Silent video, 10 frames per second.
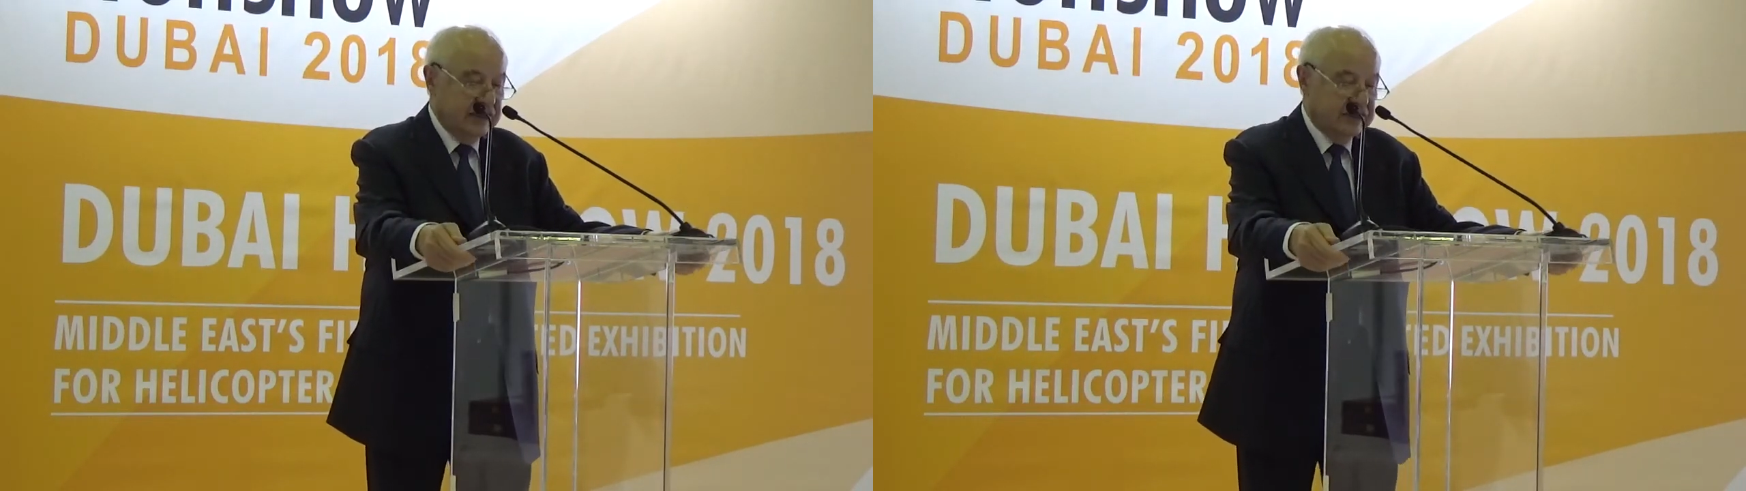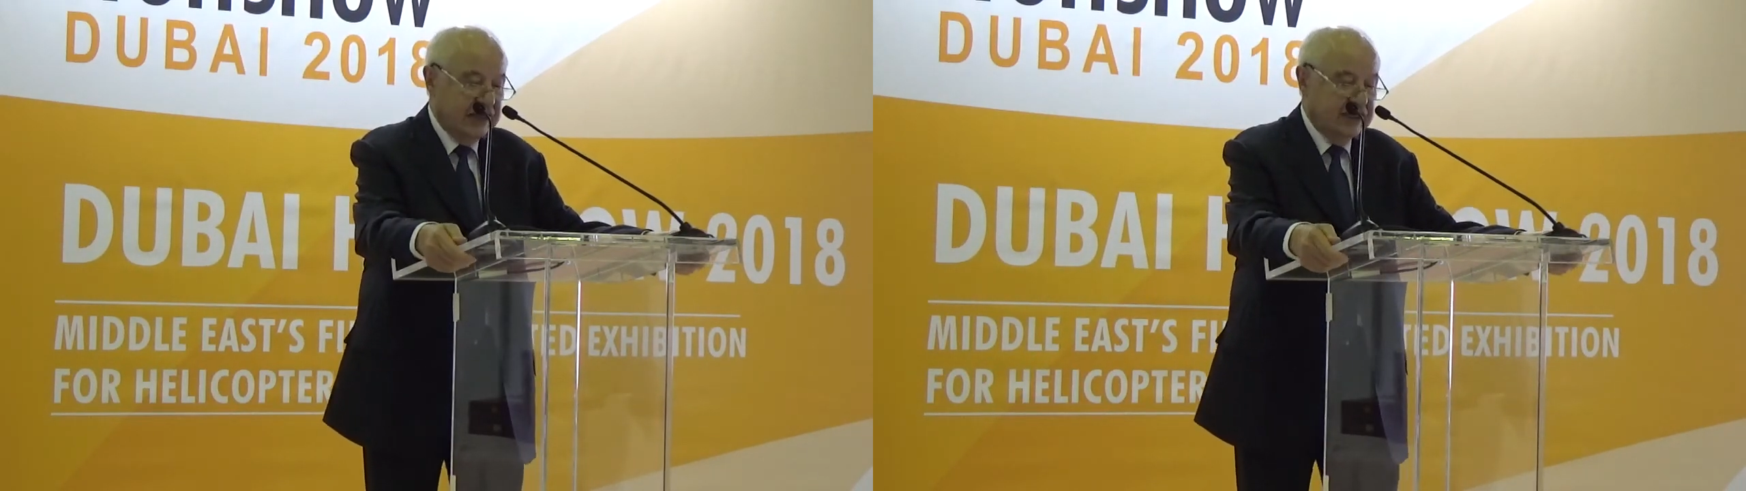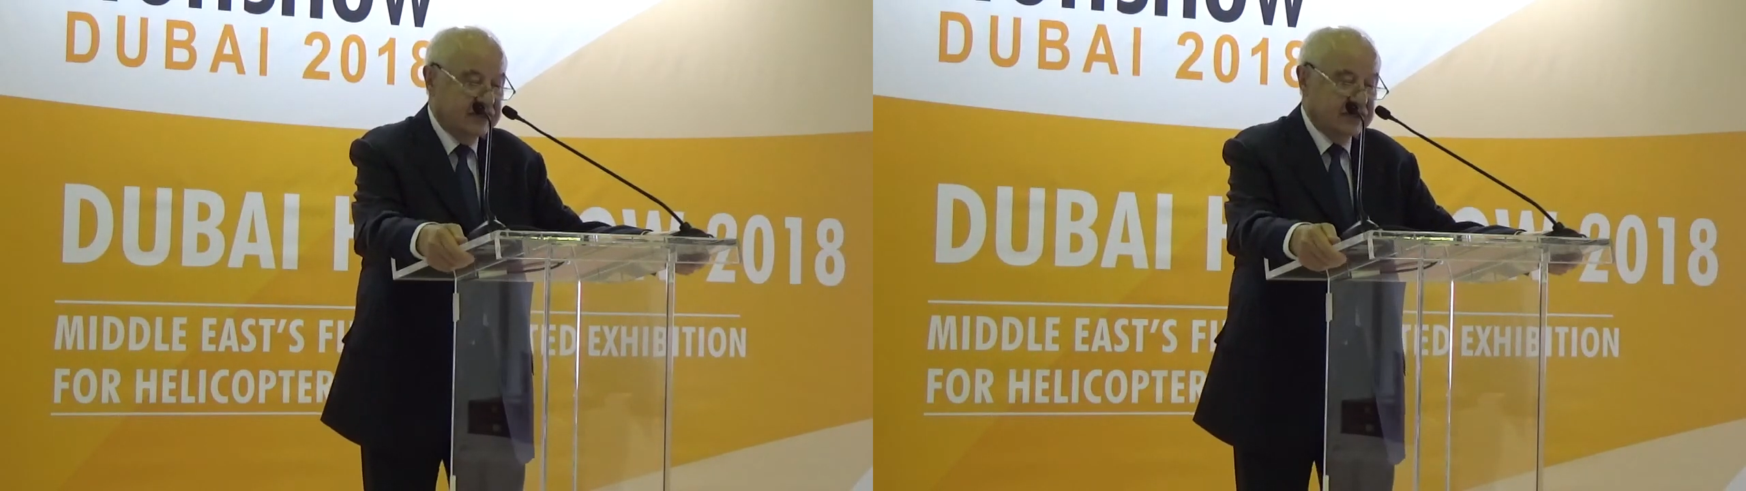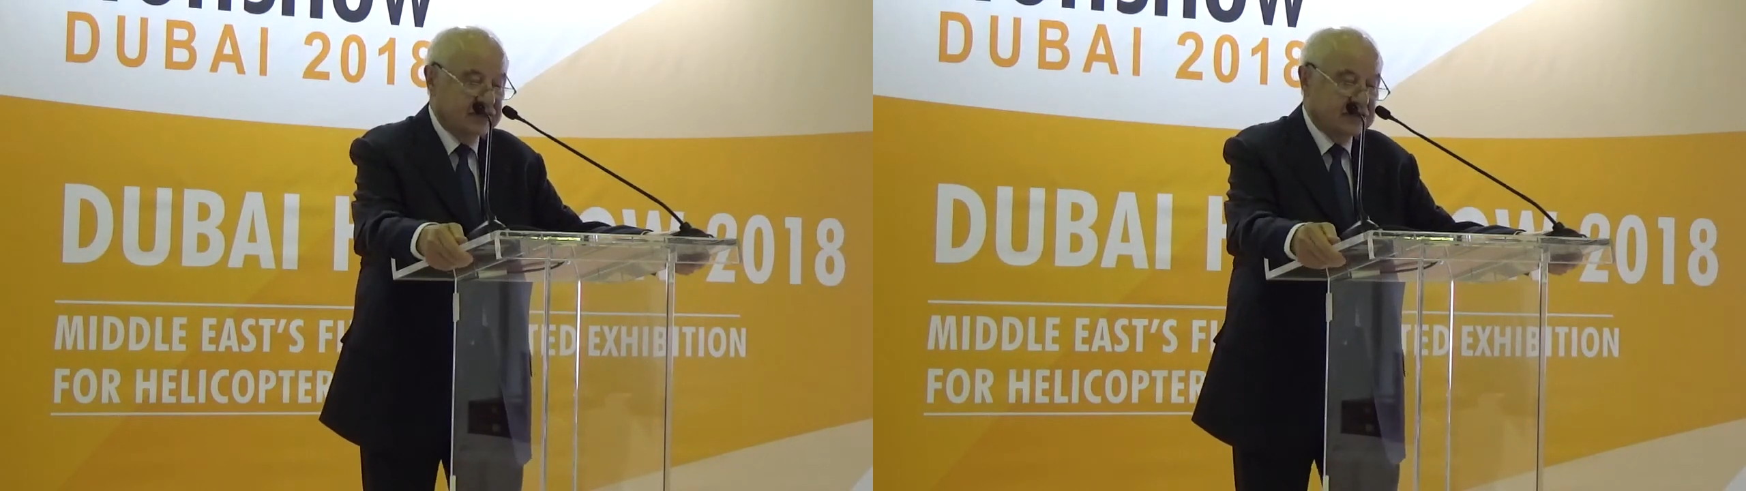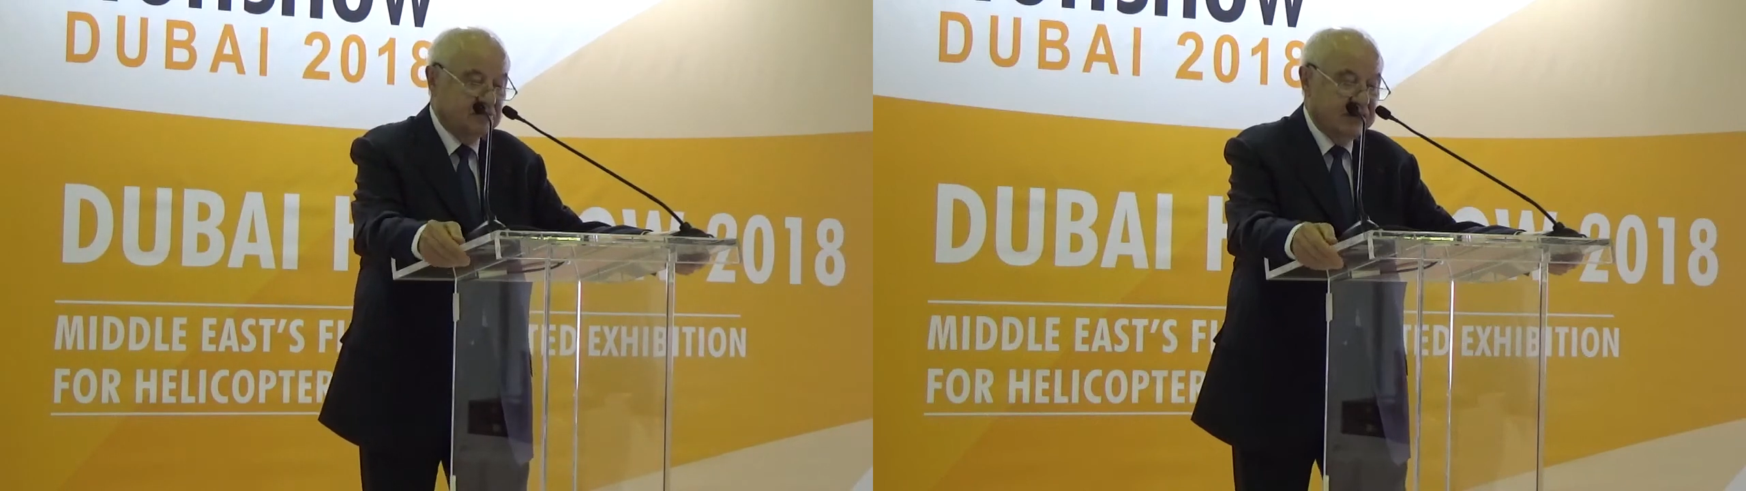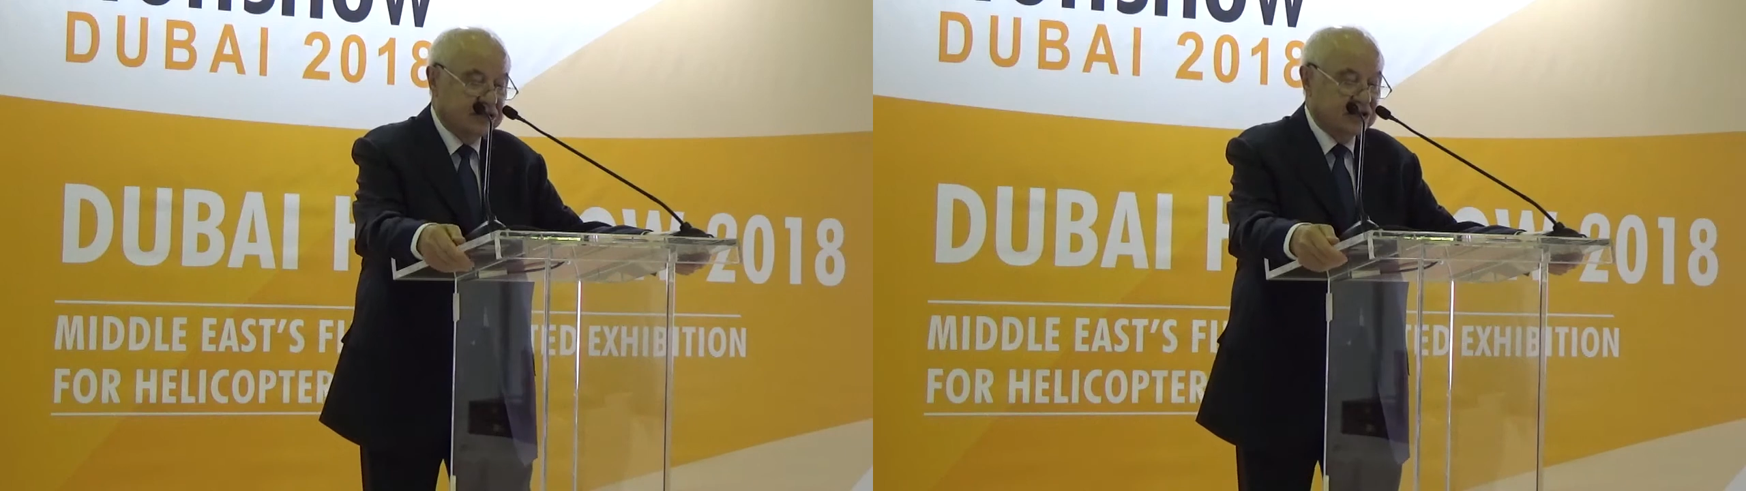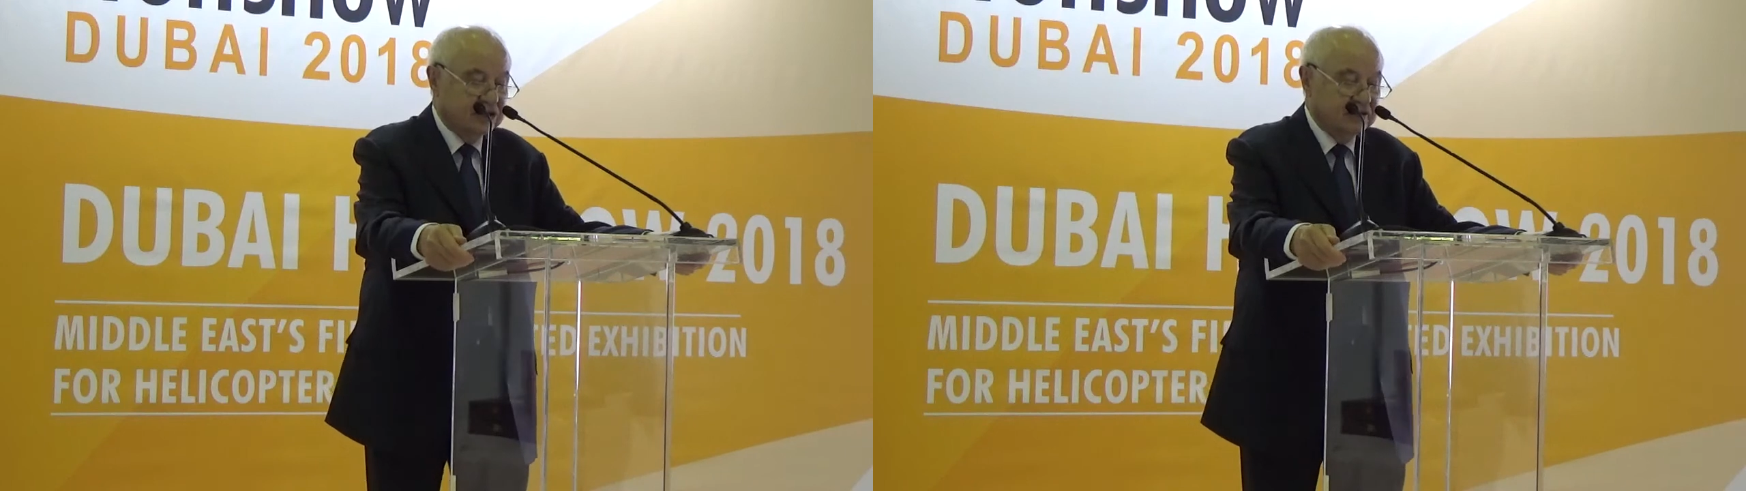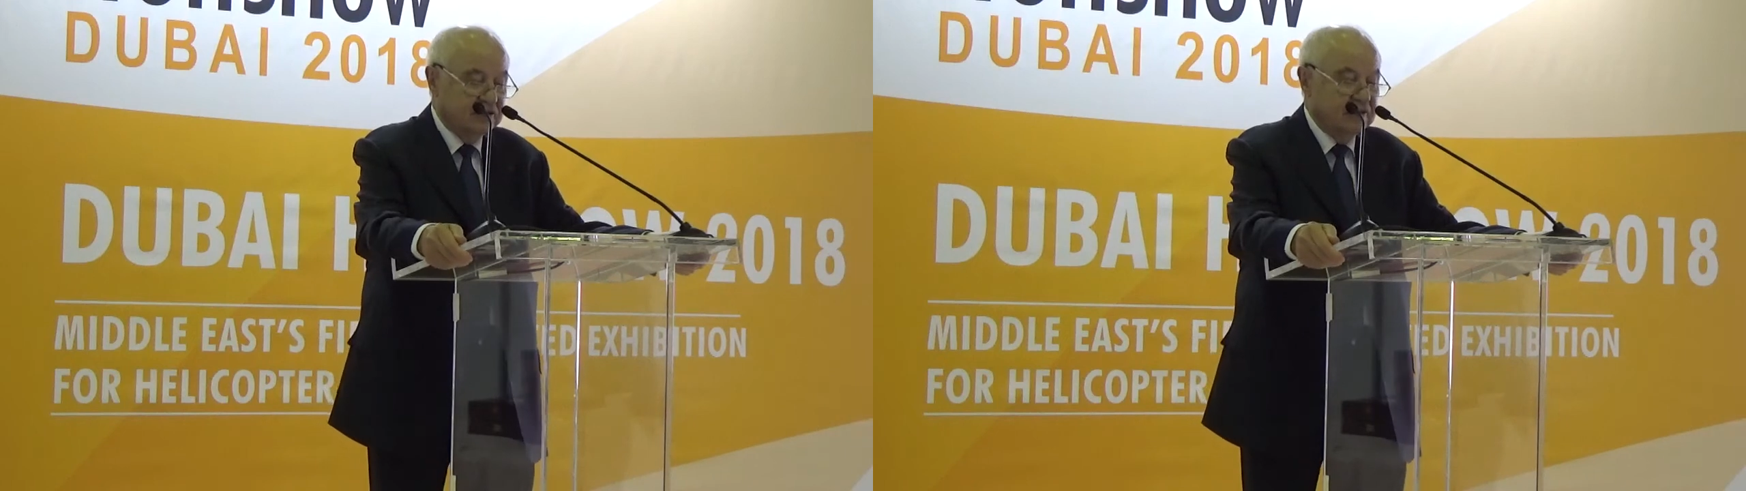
intelligence mesh,